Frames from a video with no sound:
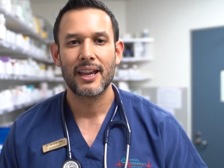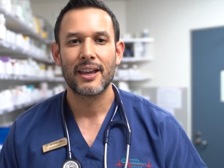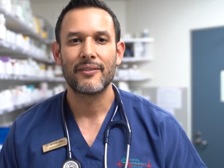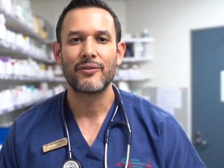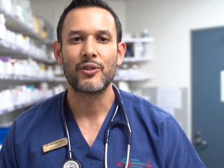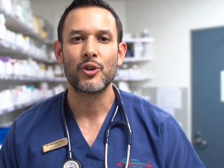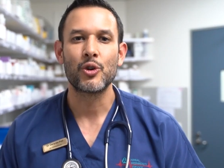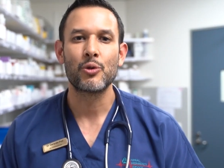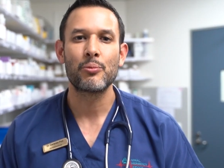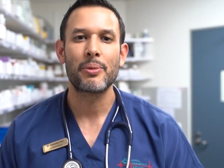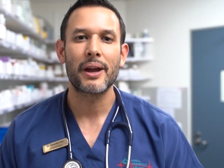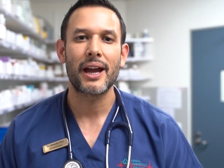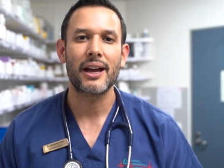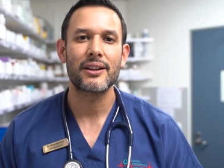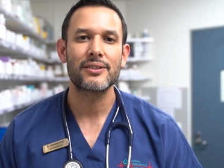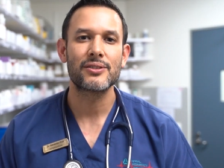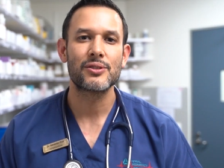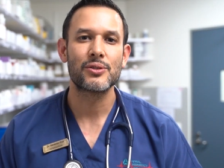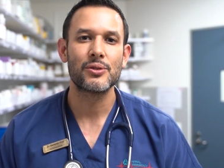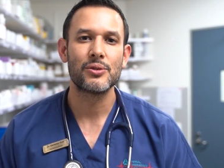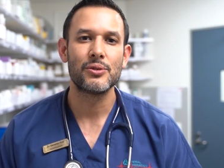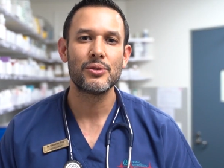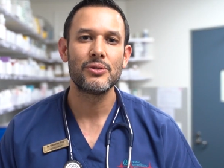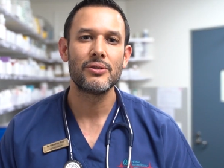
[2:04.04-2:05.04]
If you're about
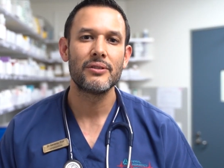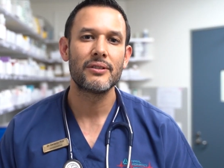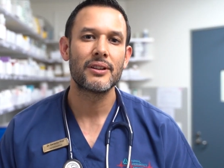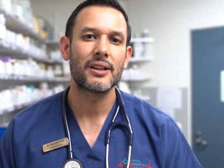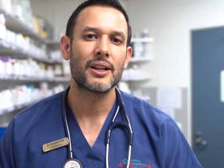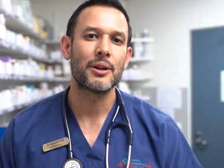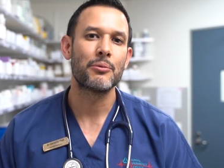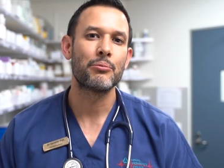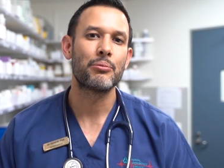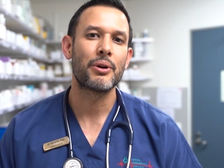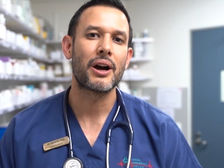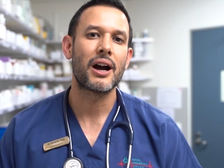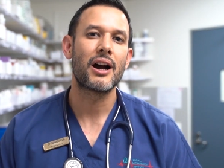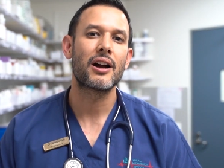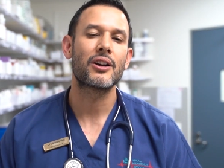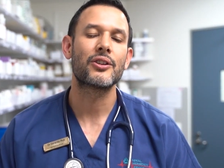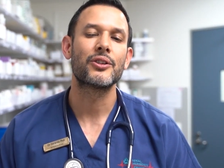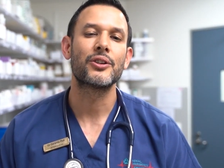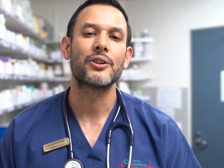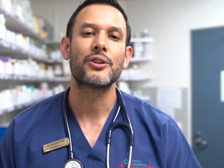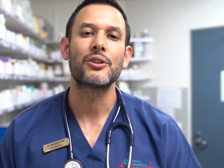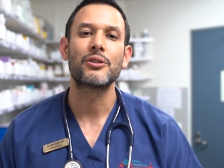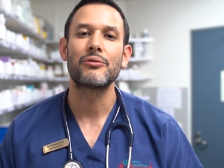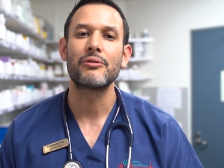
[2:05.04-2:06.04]
to embark
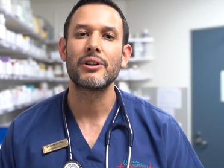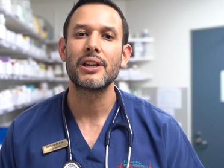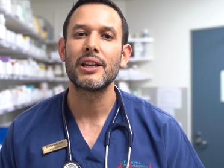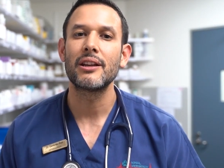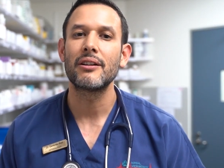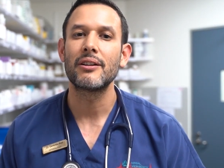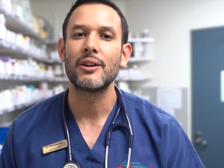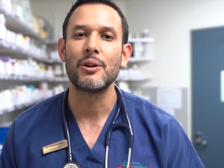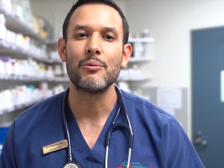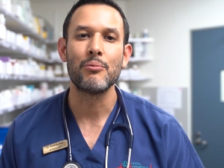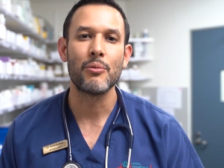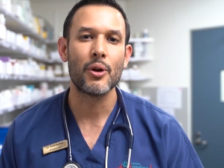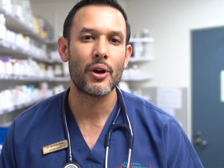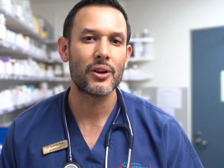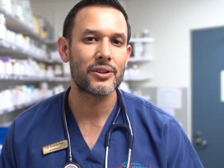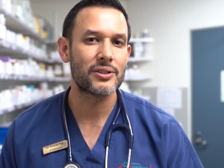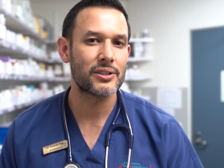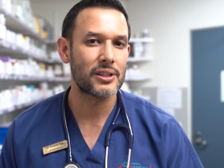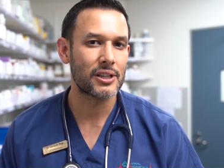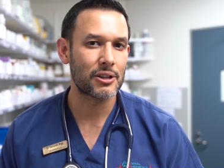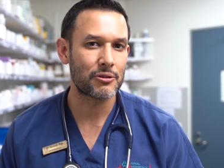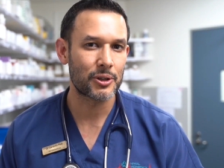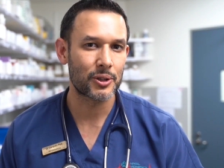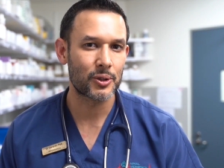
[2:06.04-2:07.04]
on a career in
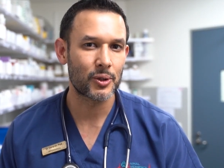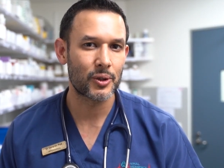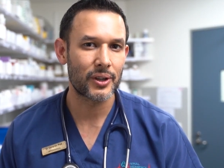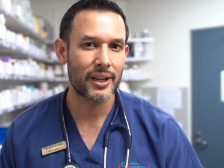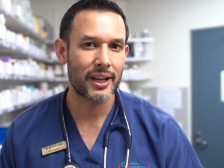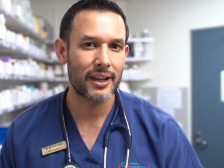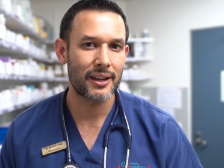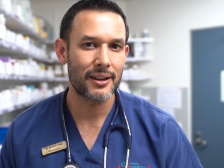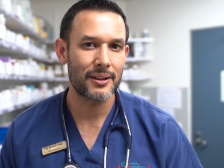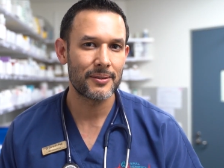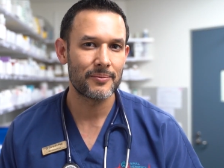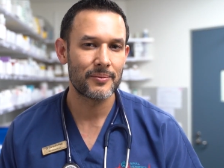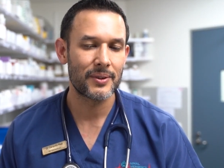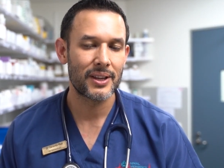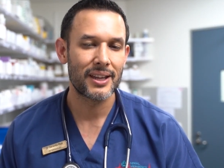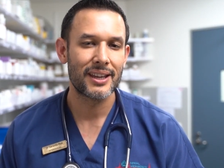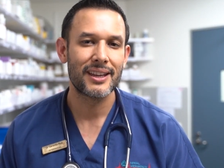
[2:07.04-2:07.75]
emergency and critical care,